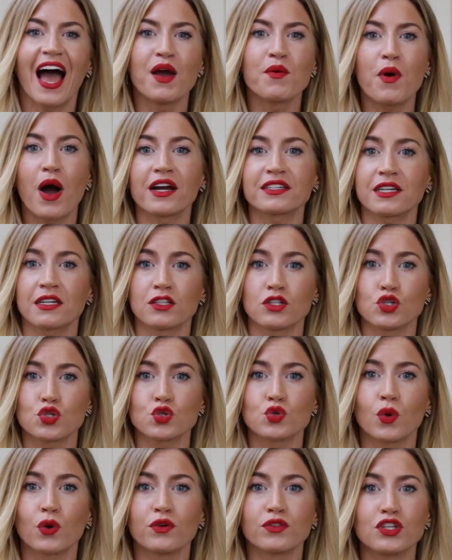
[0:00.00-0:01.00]
I walked out of the
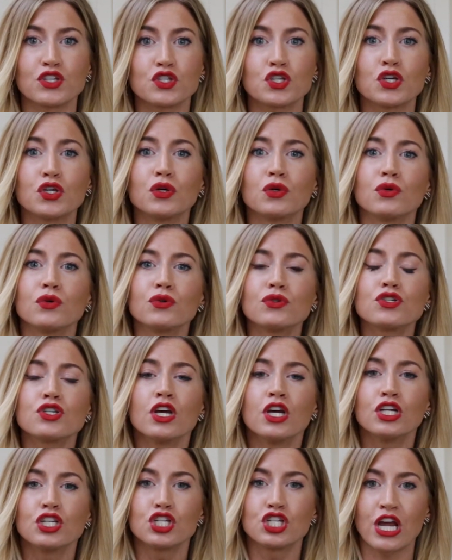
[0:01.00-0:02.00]
store with this huge,
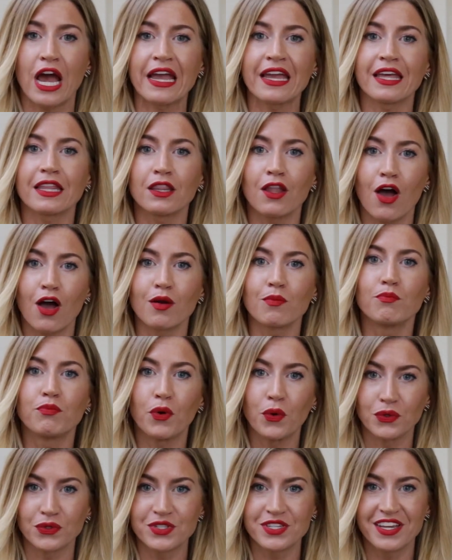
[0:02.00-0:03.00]
giant, long
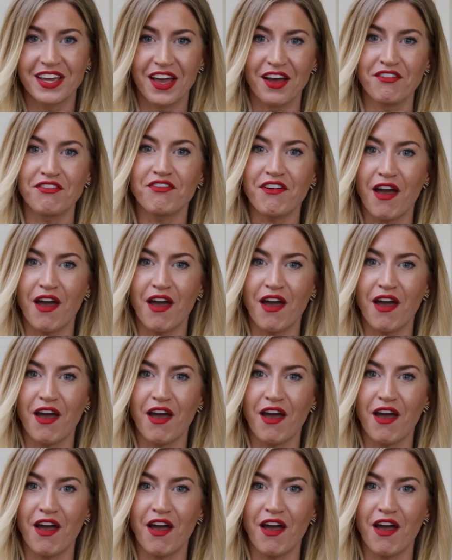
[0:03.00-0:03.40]
bolt of